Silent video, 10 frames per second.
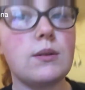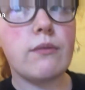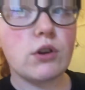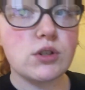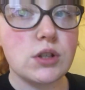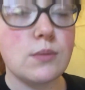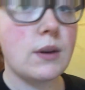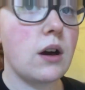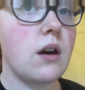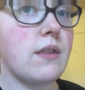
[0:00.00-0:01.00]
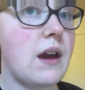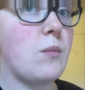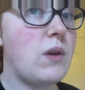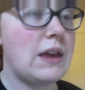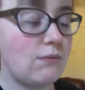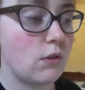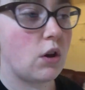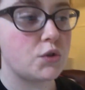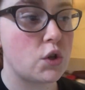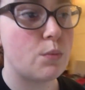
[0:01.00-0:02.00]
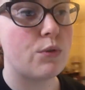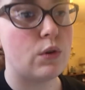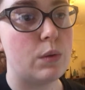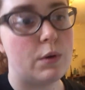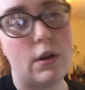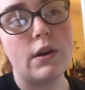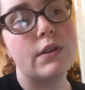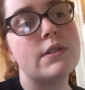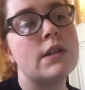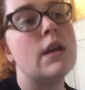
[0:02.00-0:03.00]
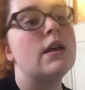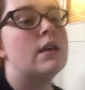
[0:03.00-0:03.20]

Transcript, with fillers: so I've got two more that I'm waiting for to come through the post.